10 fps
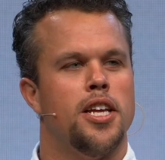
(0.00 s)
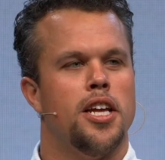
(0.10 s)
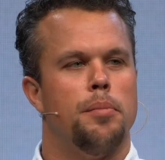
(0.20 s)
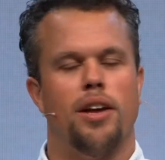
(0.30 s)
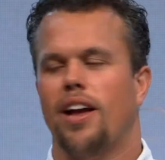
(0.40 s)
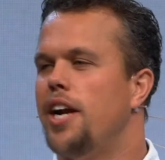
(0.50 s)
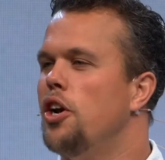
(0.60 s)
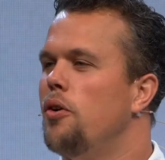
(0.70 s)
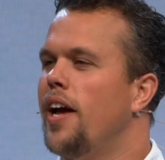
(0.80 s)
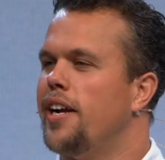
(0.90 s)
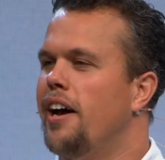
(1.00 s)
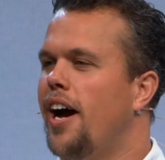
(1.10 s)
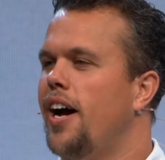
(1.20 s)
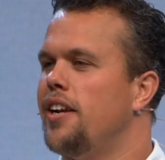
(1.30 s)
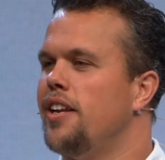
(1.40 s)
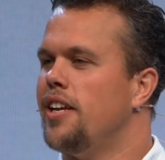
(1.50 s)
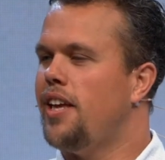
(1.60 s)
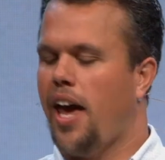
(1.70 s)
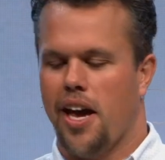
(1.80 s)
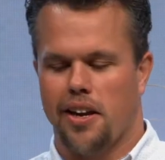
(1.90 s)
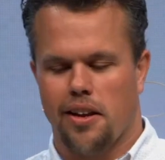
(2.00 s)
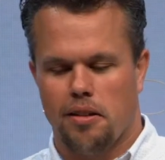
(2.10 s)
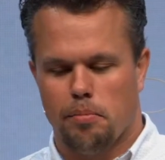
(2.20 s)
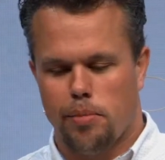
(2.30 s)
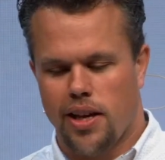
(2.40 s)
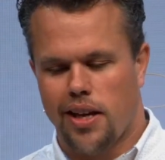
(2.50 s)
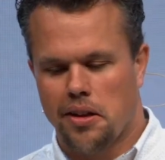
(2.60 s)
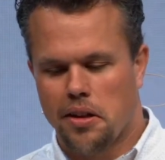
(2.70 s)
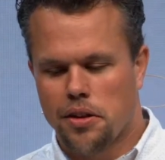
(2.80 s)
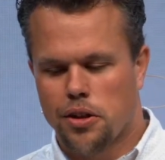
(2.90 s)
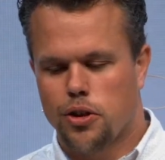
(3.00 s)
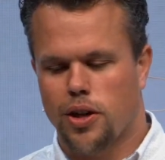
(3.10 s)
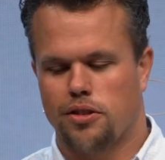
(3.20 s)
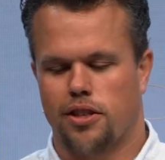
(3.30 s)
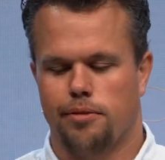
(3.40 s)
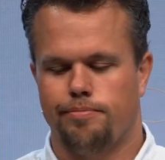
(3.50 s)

Because I know that God can be trusted.